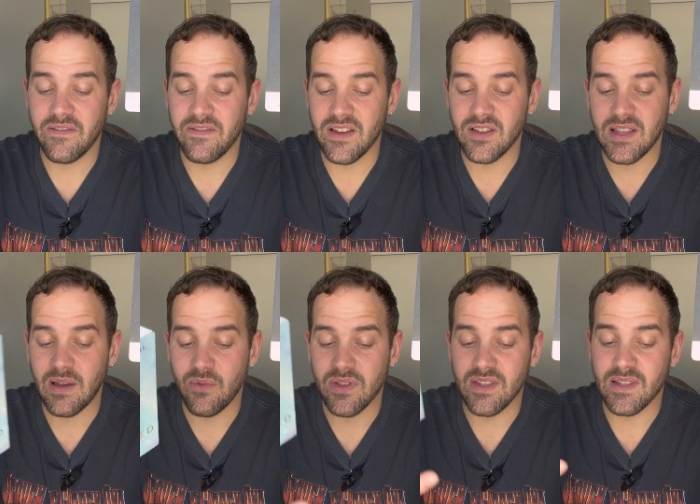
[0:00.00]
kind of feels
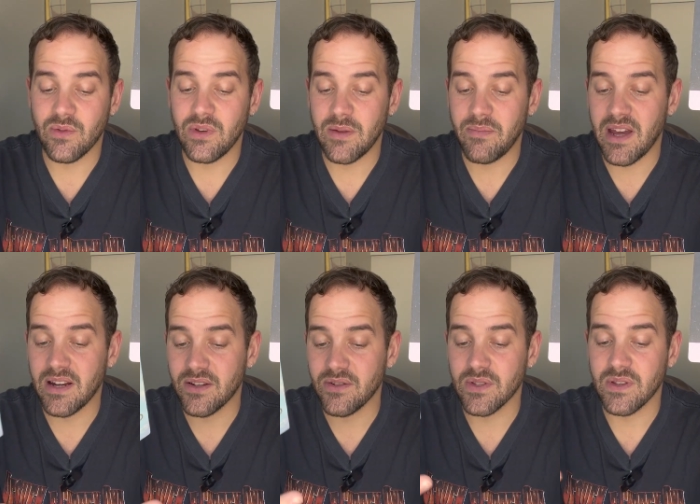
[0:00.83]
like with this Queen of
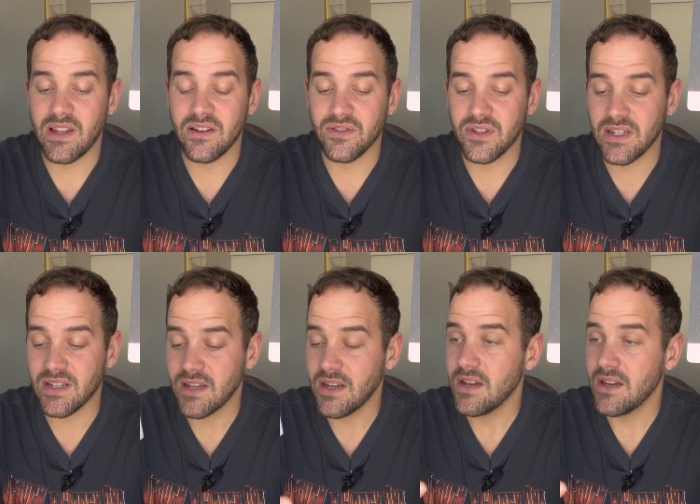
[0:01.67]
Pentacles energy